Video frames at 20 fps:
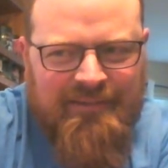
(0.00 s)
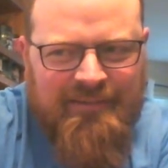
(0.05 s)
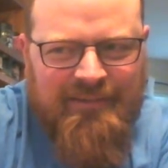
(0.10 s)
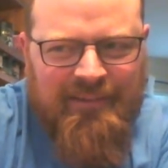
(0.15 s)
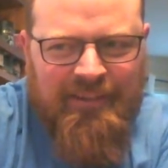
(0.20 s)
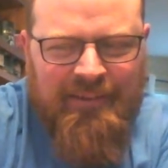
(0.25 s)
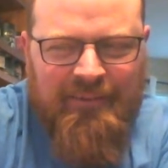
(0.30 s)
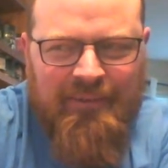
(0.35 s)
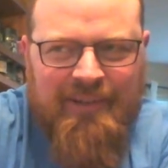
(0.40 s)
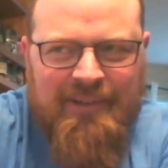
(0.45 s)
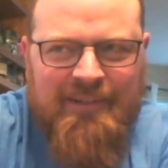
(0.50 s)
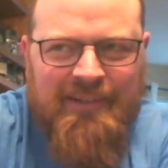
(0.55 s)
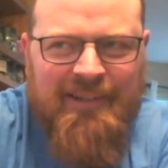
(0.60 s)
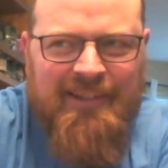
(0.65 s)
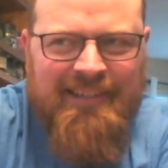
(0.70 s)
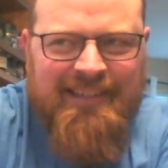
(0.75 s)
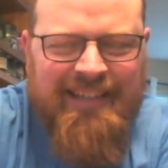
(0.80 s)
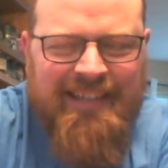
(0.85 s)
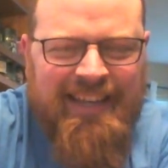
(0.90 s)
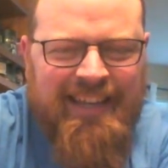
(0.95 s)
And the reason I
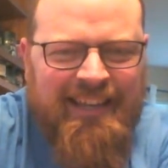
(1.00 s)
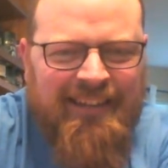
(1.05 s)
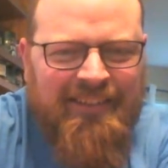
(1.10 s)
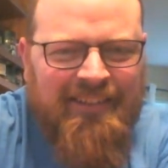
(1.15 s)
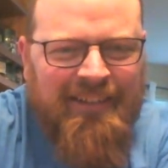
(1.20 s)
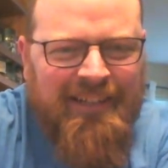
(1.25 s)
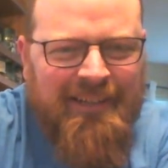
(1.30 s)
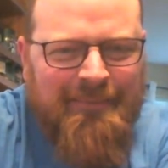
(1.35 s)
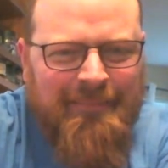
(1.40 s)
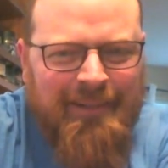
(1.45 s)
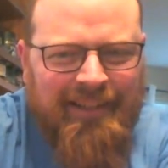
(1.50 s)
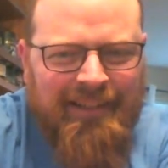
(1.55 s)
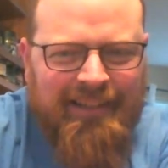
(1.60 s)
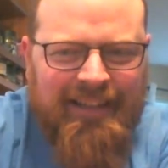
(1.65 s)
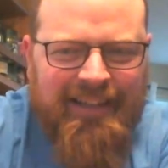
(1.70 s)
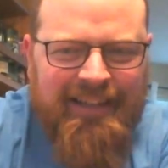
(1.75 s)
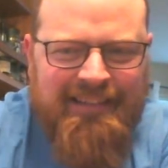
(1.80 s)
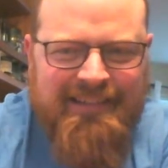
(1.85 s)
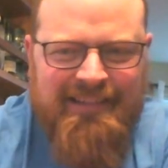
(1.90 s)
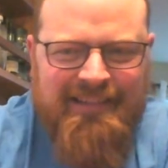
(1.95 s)
say not in my
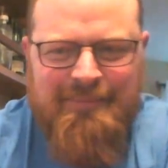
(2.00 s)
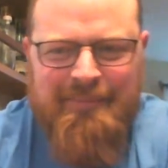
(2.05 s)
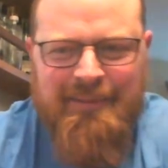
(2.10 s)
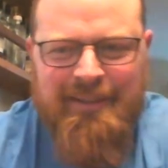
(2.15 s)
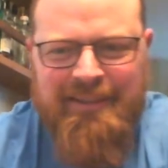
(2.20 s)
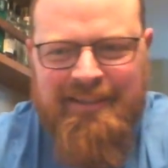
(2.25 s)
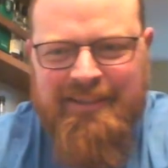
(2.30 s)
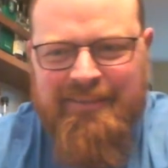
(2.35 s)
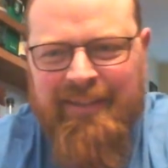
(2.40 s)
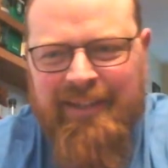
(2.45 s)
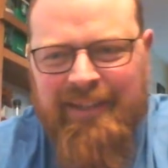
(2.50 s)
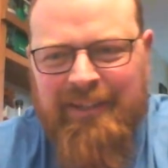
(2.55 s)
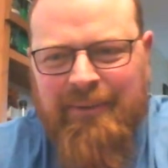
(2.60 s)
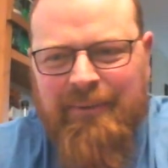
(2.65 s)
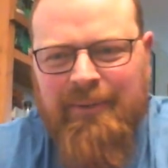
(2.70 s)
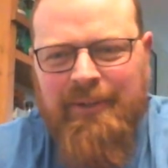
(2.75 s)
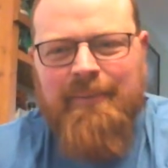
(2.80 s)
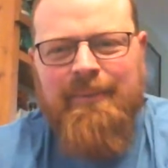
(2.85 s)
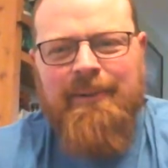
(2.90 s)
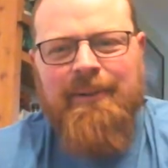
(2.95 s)
glass is because I've had
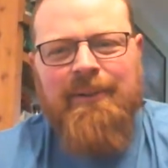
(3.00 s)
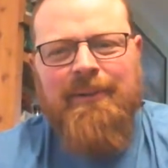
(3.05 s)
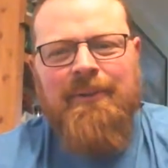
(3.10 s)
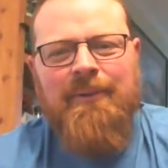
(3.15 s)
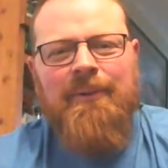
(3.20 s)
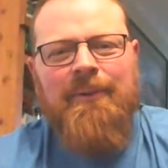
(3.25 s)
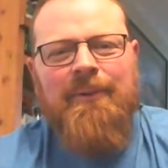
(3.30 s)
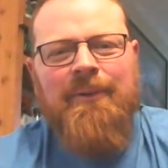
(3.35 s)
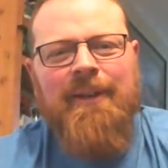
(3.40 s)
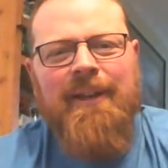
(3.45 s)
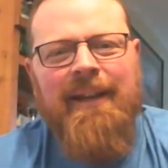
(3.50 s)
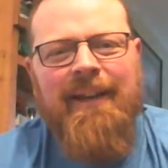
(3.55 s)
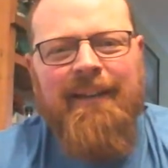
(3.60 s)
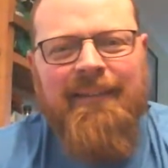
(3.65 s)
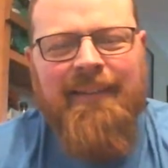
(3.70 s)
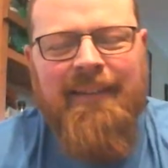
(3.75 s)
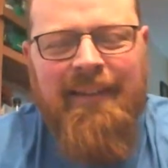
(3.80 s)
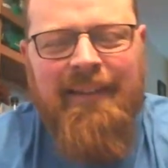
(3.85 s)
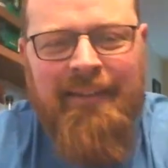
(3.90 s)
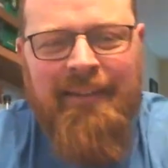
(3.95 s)
quite a bit of quarter
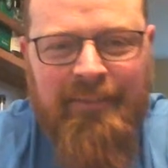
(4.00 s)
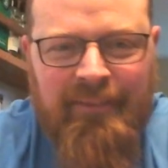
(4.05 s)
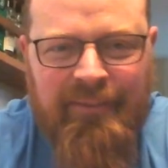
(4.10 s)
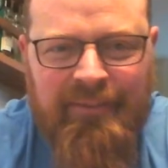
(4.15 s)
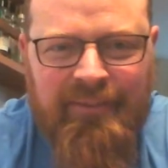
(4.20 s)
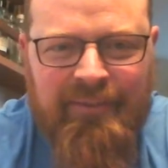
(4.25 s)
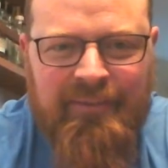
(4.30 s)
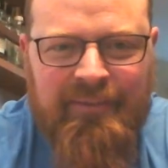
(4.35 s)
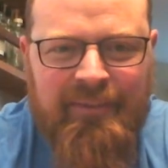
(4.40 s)
cask in